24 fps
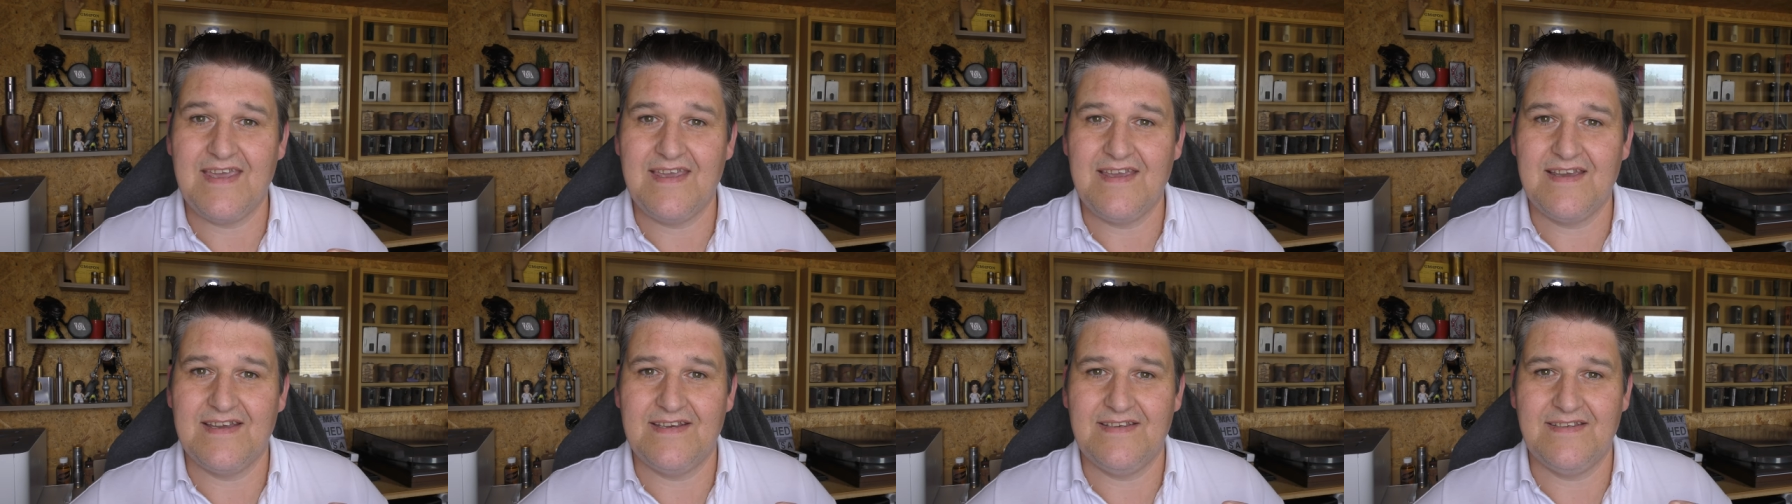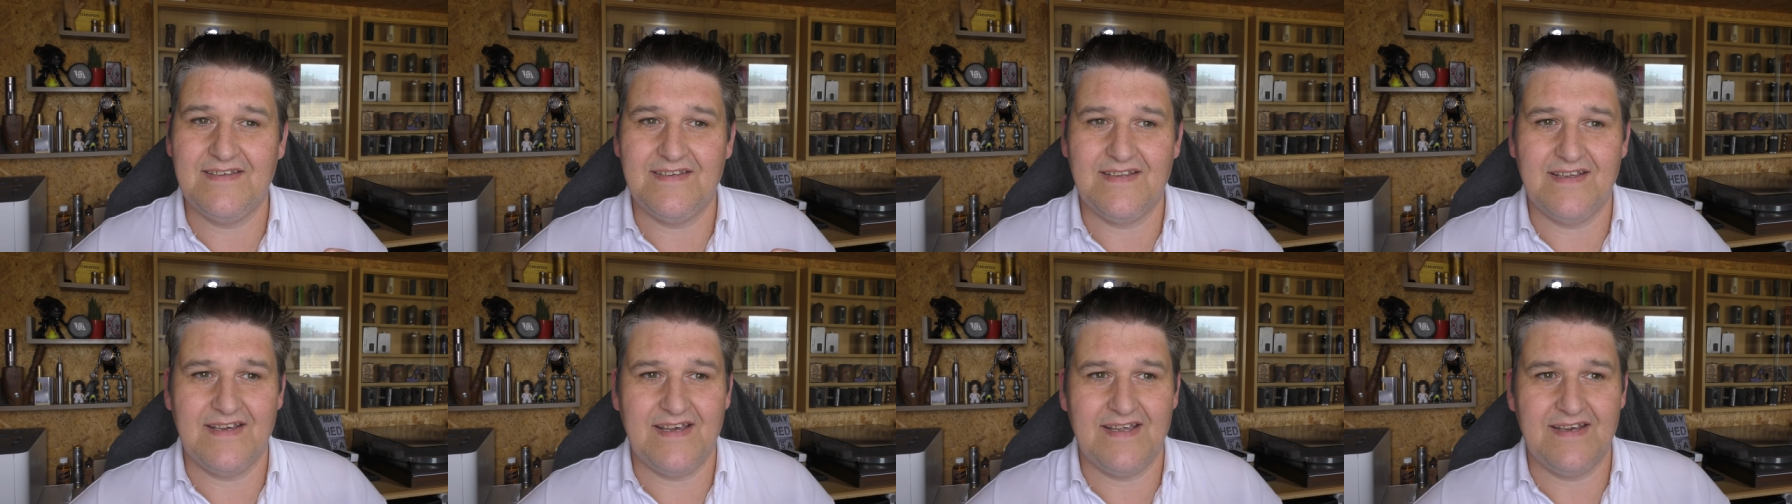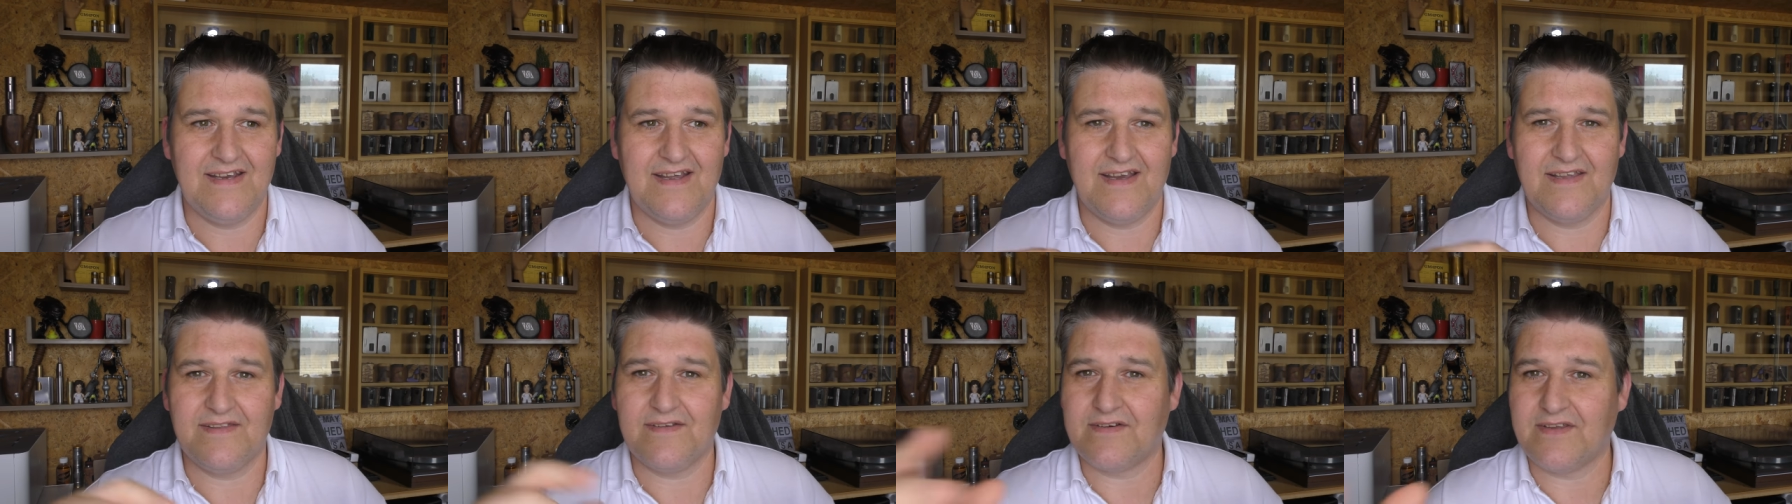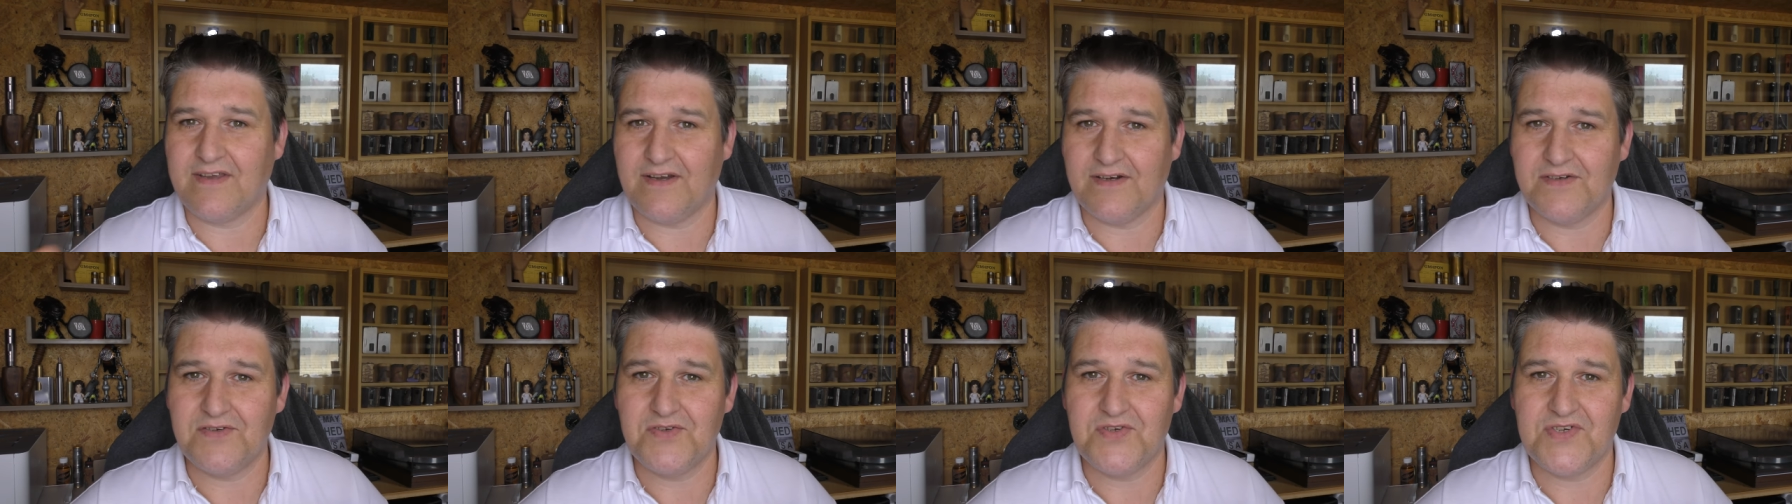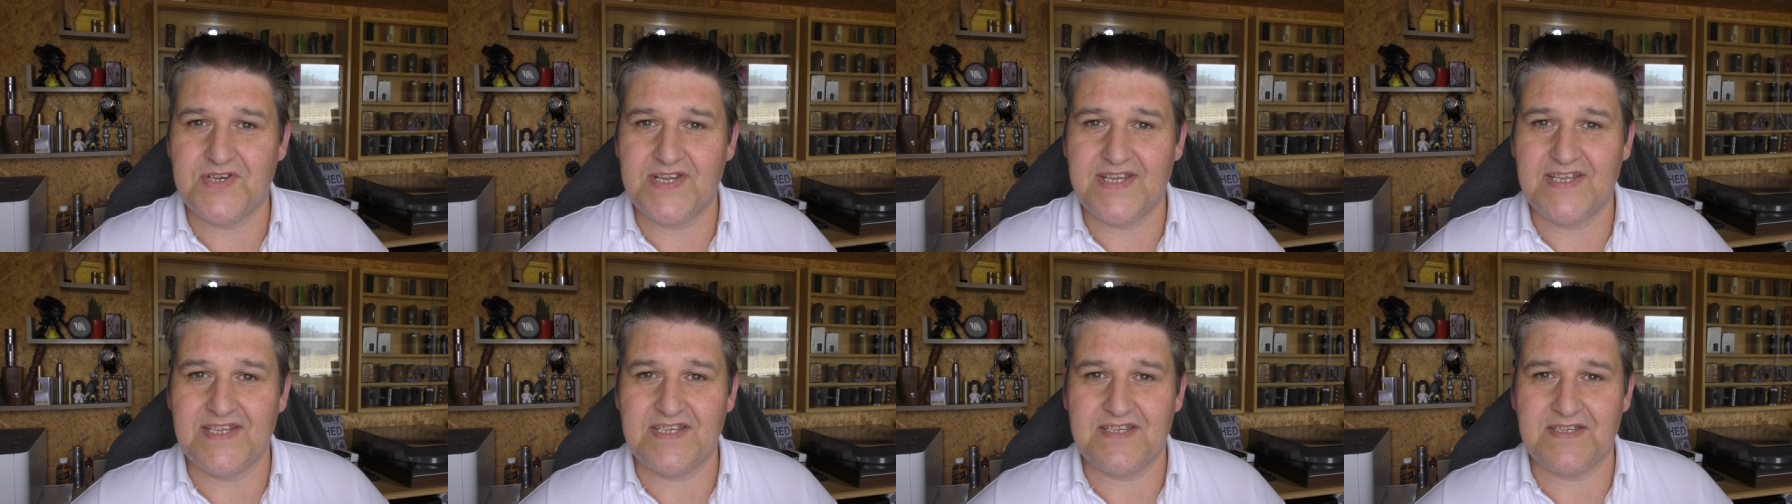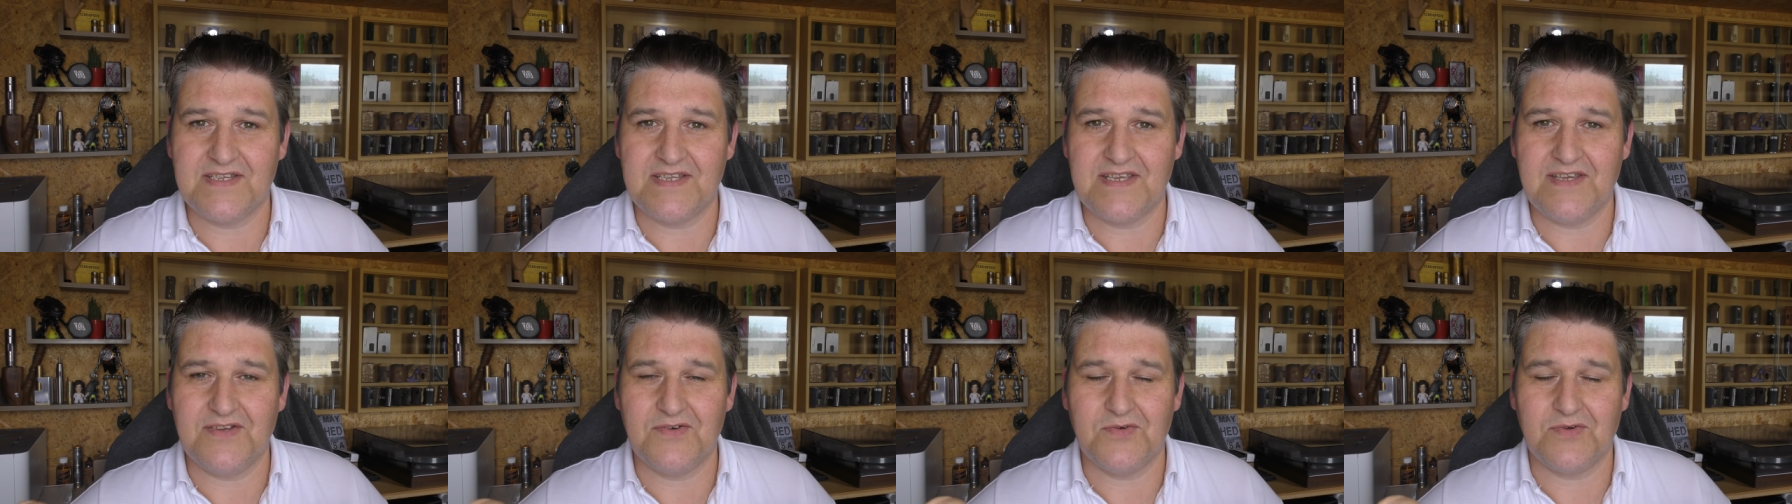and other
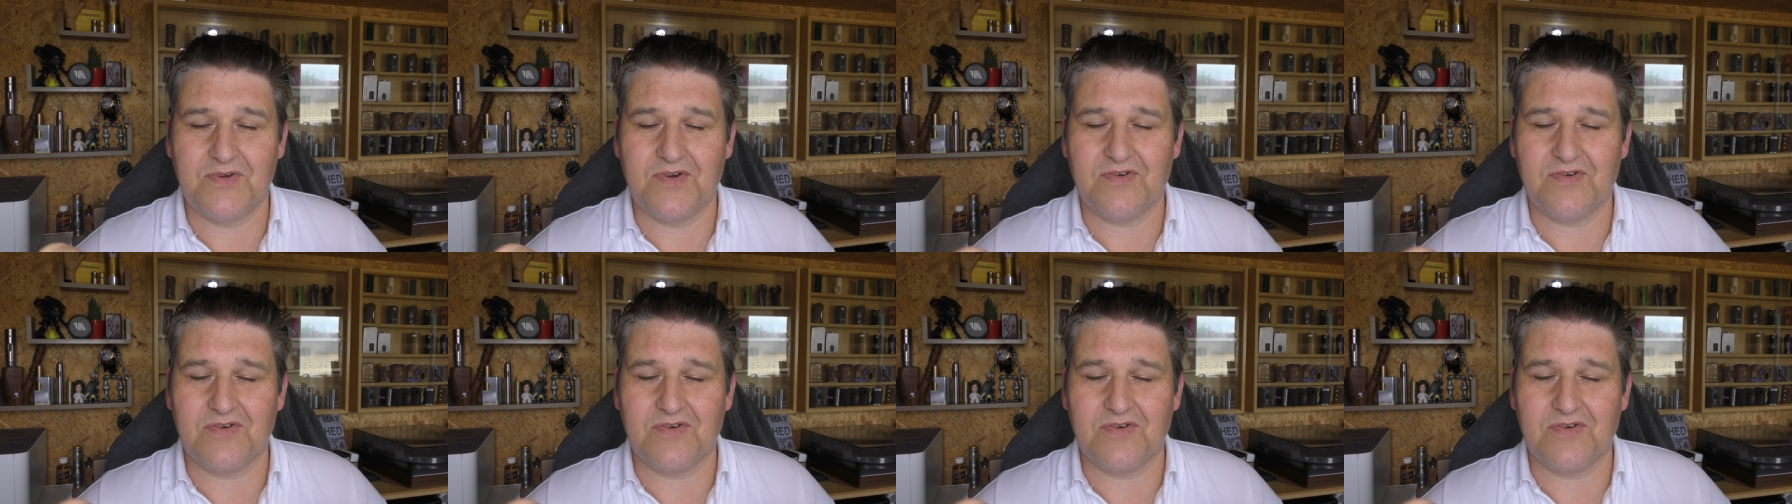countries, you know,